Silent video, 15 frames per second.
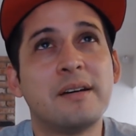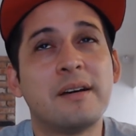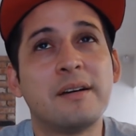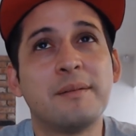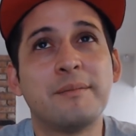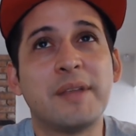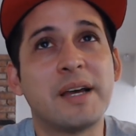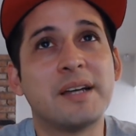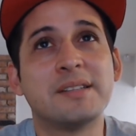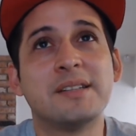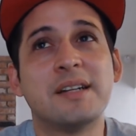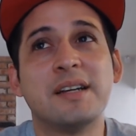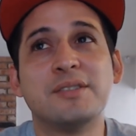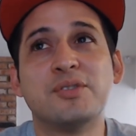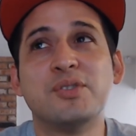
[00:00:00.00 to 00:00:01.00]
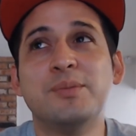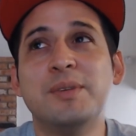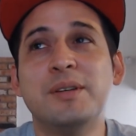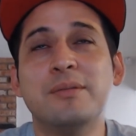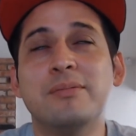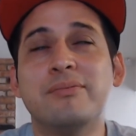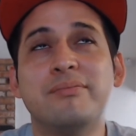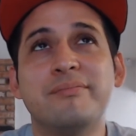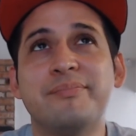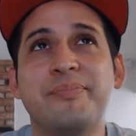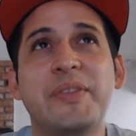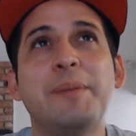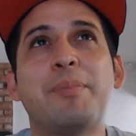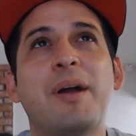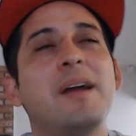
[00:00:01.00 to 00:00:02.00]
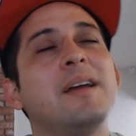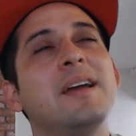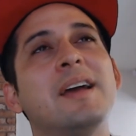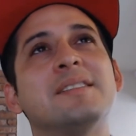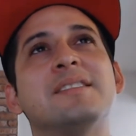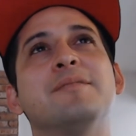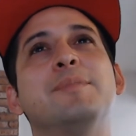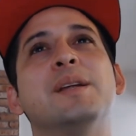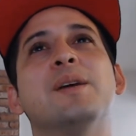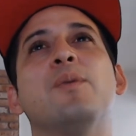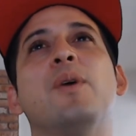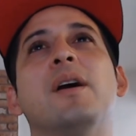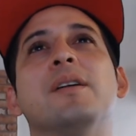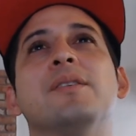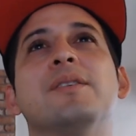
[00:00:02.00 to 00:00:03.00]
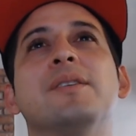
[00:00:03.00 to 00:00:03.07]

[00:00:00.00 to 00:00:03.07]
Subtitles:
Like I said, I assume he has to have been a Wano,